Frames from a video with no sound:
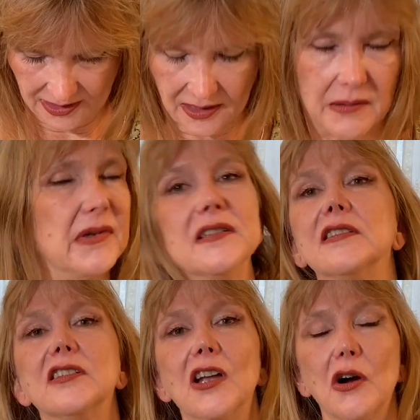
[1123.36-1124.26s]

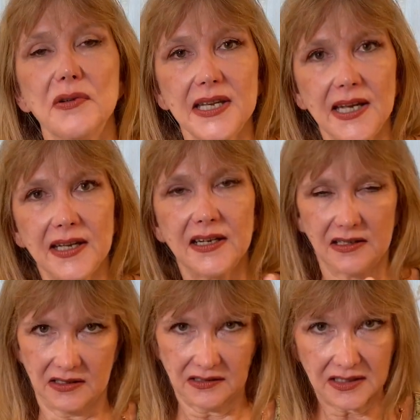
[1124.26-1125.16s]
It goes in
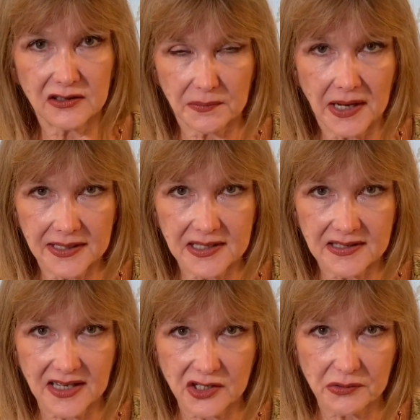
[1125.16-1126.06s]
and deposits
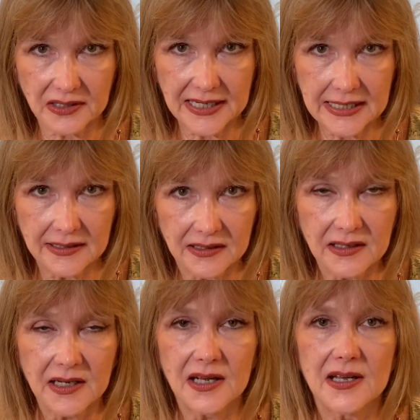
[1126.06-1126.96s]
centrally.
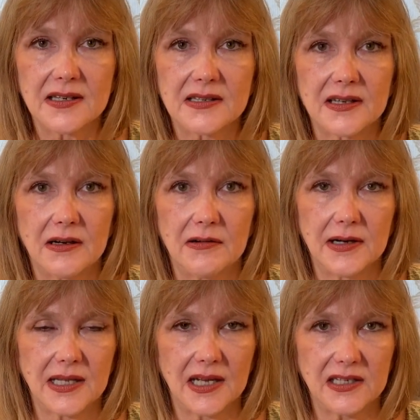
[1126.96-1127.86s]
So
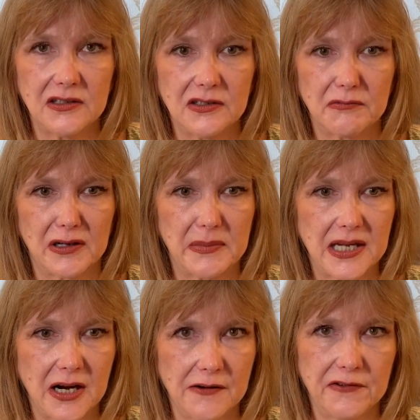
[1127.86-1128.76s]
again, you do want to be
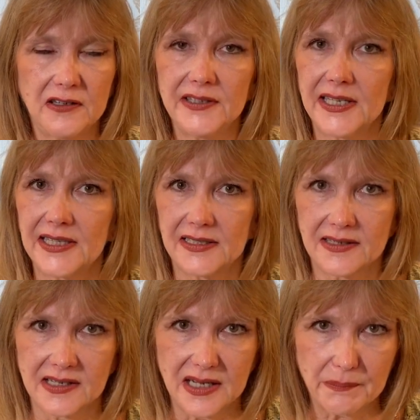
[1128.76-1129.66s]
careful that that
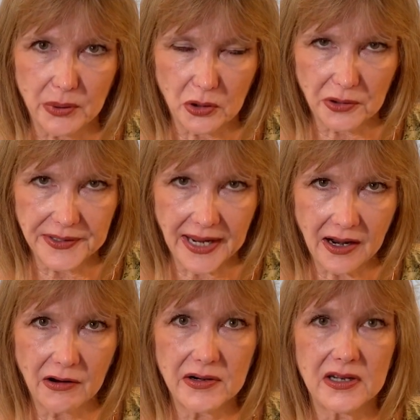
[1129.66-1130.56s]
doesn't get pulled
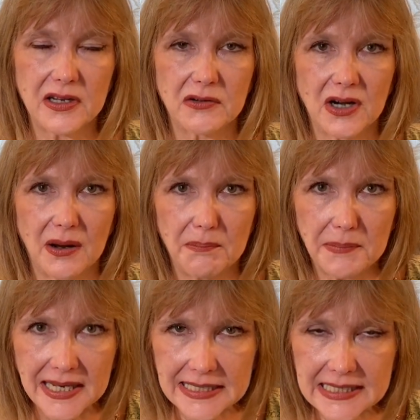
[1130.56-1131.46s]
out. You're not
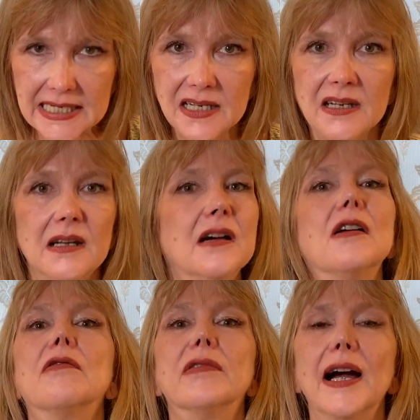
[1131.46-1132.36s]
bending
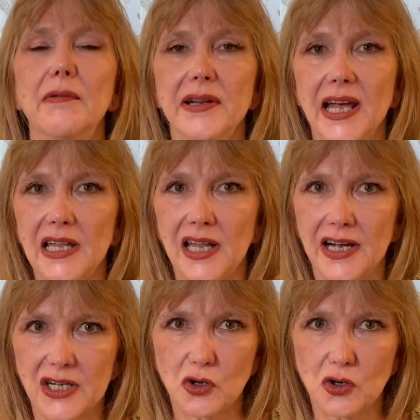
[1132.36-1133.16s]
right where that line